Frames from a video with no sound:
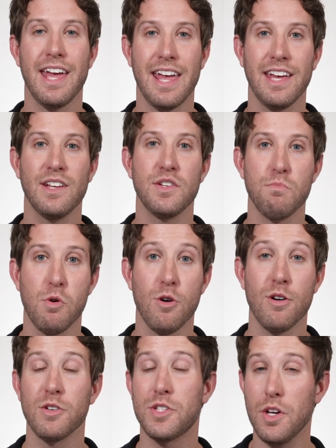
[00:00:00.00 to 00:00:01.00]
and
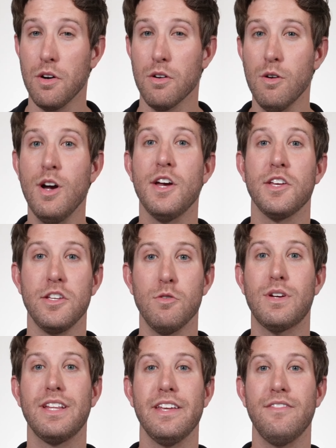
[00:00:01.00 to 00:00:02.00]
more so you
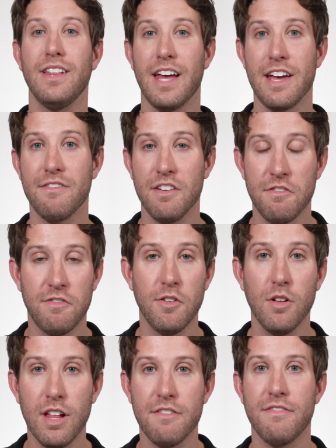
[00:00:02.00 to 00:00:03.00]
can live a life
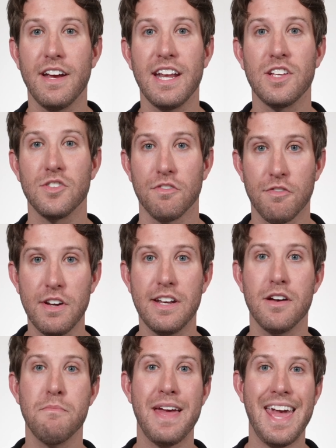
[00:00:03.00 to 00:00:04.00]
full of financial
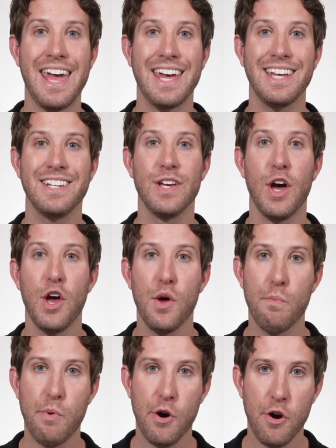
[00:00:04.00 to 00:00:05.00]
freedom and
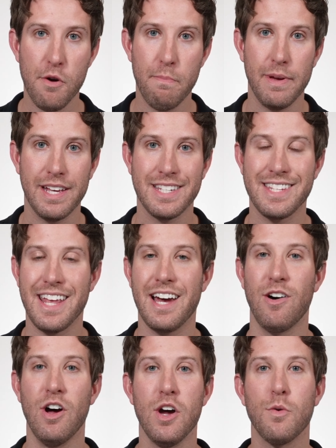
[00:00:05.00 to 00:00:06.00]
purpose.
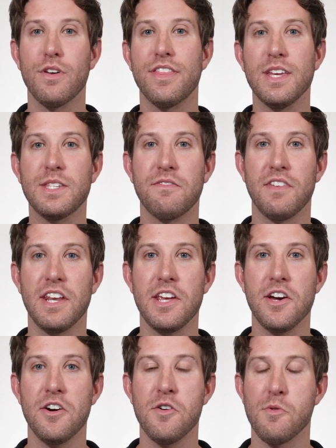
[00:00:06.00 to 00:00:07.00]
Now, with this
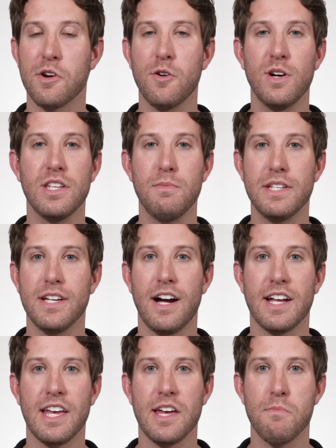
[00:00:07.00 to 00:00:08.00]
video, we're going to be
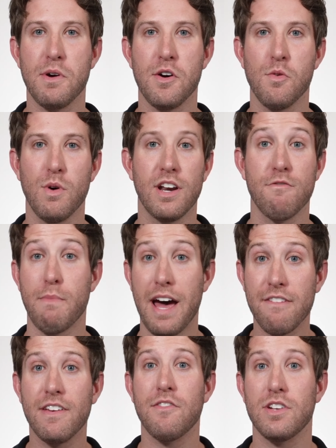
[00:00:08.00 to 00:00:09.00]
talking about one of my
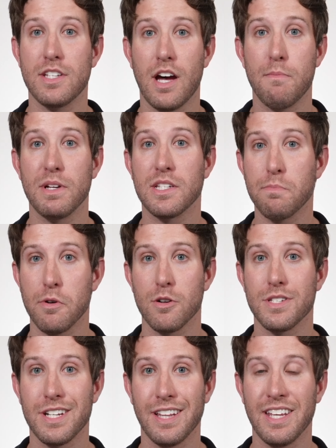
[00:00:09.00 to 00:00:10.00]
favorite topics
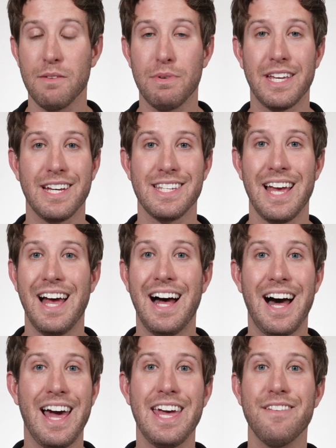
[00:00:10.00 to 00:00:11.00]
personally, because
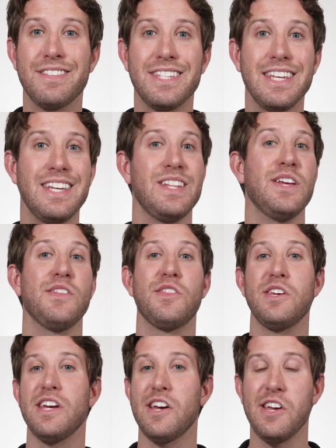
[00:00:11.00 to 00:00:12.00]
I have seen
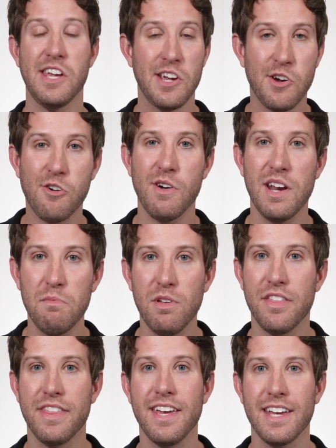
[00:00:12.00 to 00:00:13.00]
the incredible
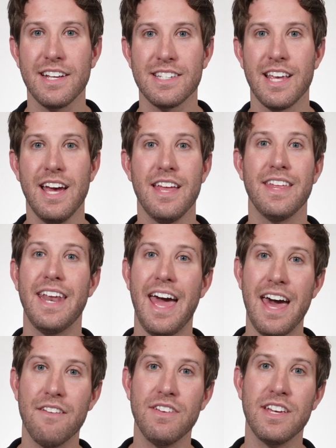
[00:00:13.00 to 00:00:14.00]
things that
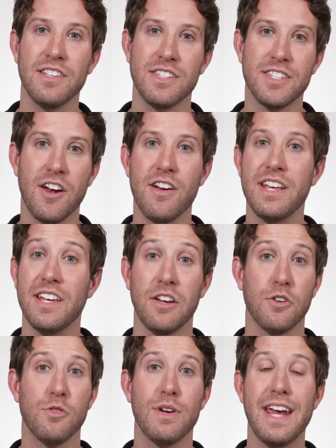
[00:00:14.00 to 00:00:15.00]
having and starting and
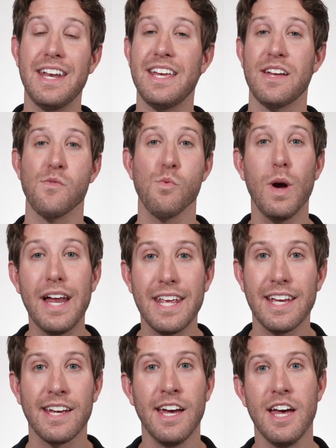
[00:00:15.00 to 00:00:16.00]
creating and
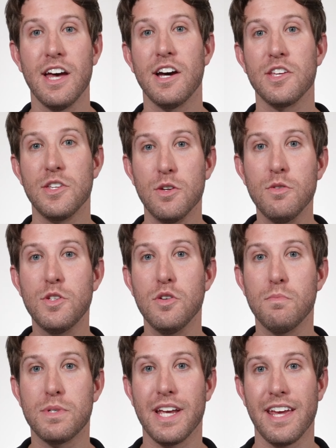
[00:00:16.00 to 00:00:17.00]
running a
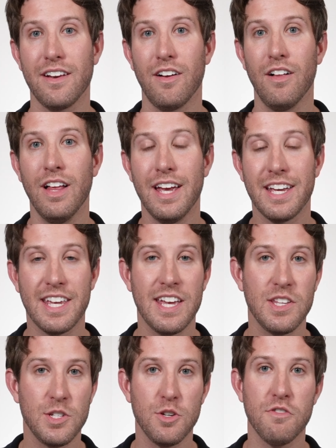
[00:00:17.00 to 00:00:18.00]
YouTube channel
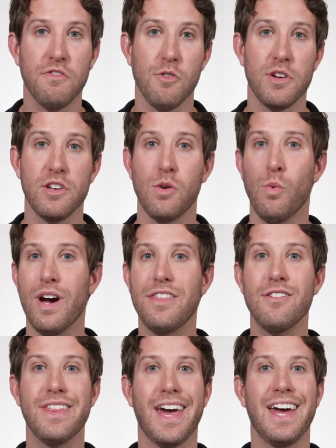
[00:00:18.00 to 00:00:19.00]
can do for you,
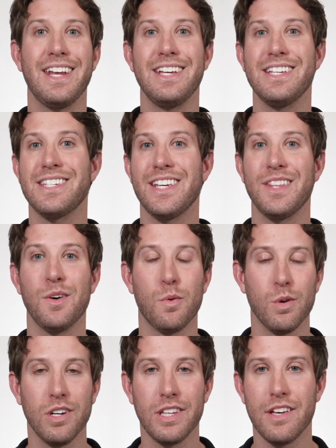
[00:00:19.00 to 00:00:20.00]
whether that is in the
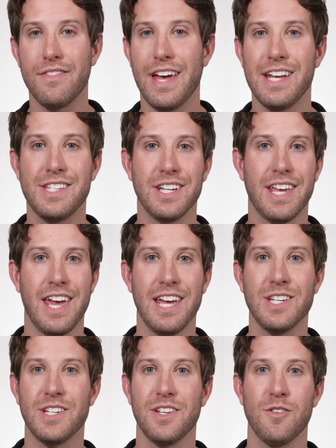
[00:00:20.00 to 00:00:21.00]
world of
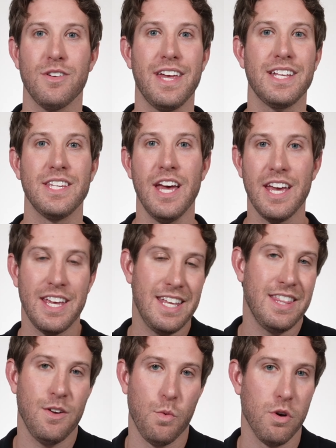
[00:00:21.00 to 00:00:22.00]
education, or that's
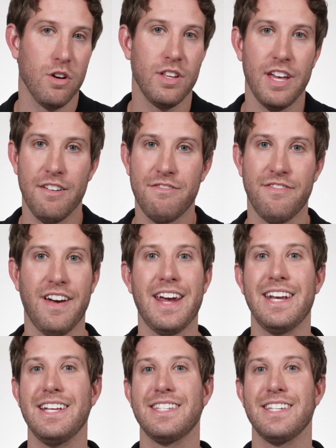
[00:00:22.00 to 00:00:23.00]
in the world of
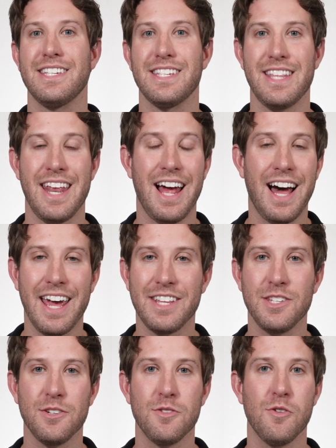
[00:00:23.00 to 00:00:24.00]
finances that I
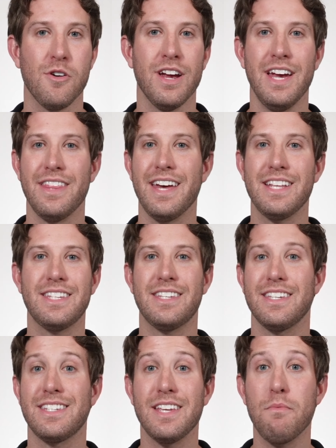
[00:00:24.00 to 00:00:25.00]
do, or that's
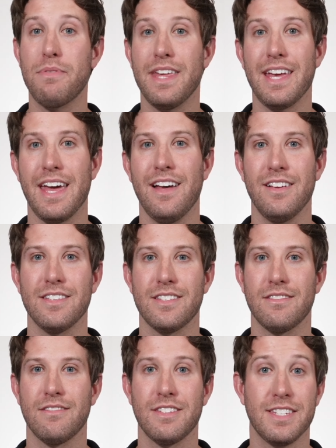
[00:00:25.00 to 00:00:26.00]
something
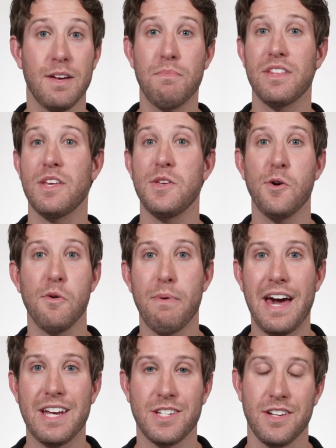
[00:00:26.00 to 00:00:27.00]
else. Something that you're
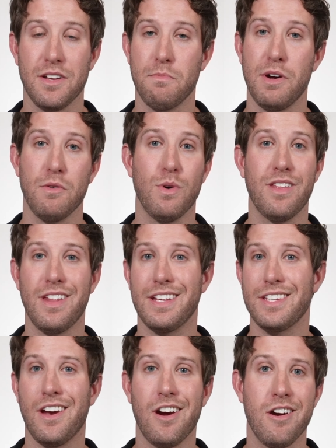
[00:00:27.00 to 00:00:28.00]
passionate about, whether
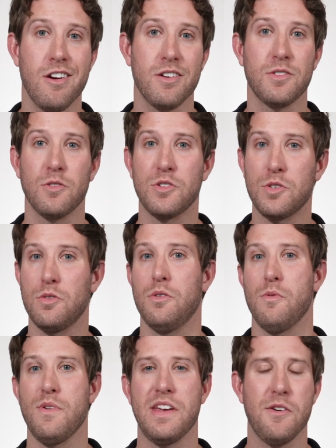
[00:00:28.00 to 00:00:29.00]
that's art or
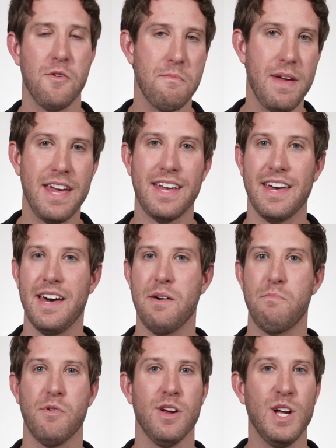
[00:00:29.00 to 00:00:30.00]
jewelry or
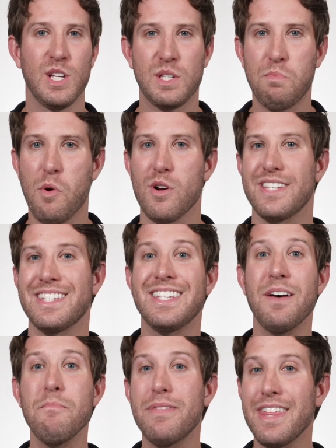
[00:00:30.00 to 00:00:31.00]
makeup or sports,
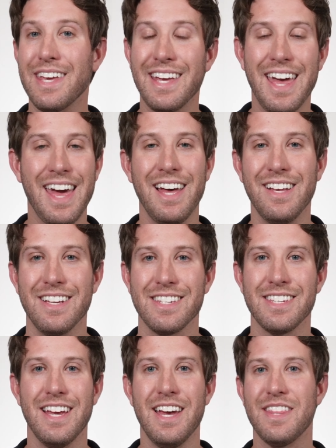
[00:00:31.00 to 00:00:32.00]
something else.